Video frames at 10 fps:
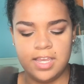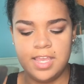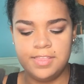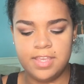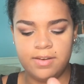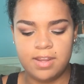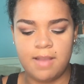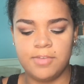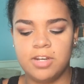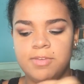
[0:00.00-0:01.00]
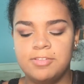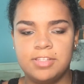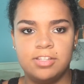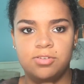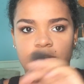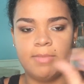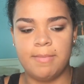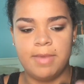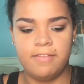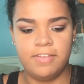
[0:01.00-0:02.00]
And then I'm going to be using the Hoola by
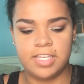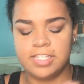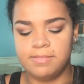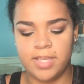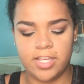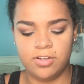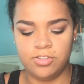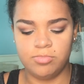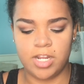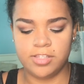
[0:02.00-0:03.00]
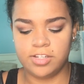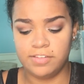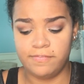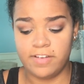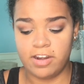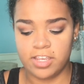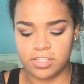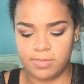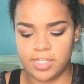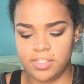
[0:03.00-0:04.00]
Benefit because it's my go-to bronzer. It's very
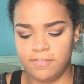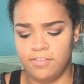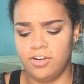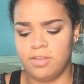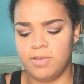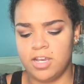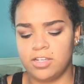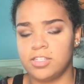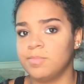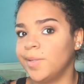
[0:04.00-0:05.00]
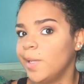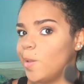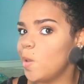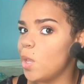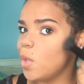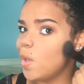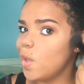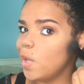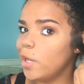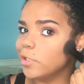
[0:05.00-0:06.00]
expensive, $30, but
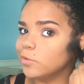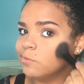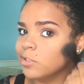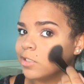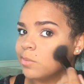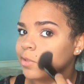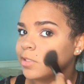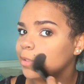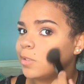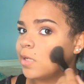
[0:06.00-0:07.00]
it's really worth it,